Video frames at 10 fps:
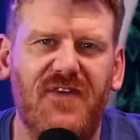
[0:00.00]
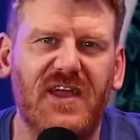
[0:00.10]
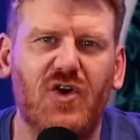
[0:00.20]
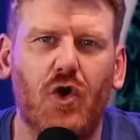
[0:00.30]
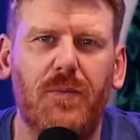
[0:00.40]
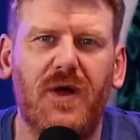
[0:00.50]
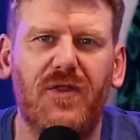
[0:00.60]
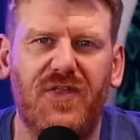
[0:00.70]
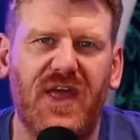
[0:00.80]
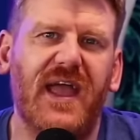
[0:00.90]
Cup
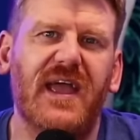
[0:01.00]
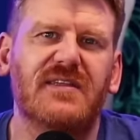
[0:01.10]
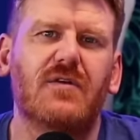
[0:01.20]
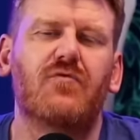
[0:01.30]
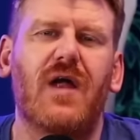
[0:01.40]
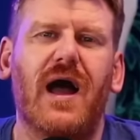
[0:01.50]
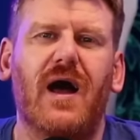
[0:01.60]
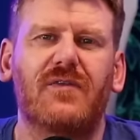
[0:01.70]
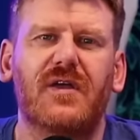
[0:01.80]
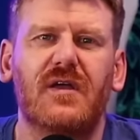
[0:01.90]
third
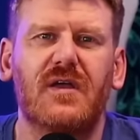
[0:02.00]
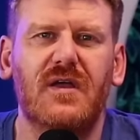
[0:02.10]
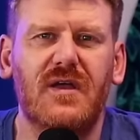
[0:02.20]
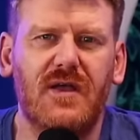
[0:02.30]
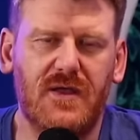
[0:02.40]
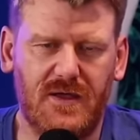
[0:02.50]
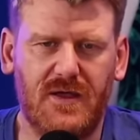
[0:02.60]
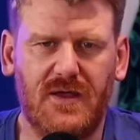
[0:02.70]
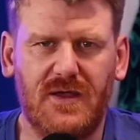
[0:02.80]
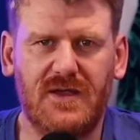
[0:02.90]
round.
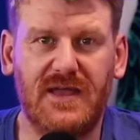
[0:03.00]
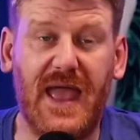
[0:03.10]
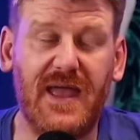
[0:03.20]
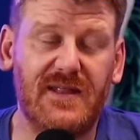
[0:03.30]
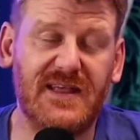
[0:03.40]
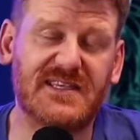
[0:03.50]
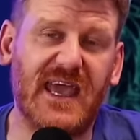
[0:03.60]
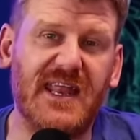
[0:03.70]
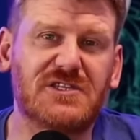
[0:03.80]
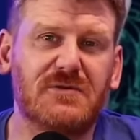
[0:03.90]
Yeah, let's
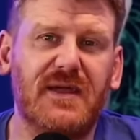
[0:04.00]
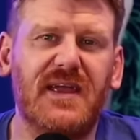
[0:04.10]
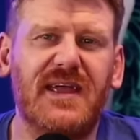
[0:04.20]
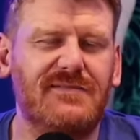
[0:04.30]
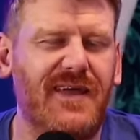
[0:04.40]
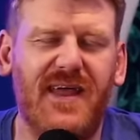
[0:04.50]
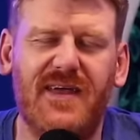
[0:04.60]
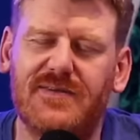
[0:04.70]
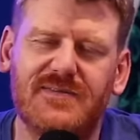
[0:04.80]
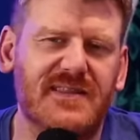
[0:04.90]
get into it.
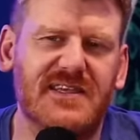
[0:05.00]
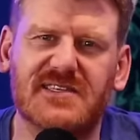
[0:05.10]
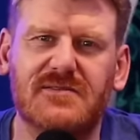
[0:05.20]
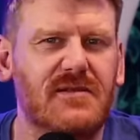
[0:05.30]
Listen,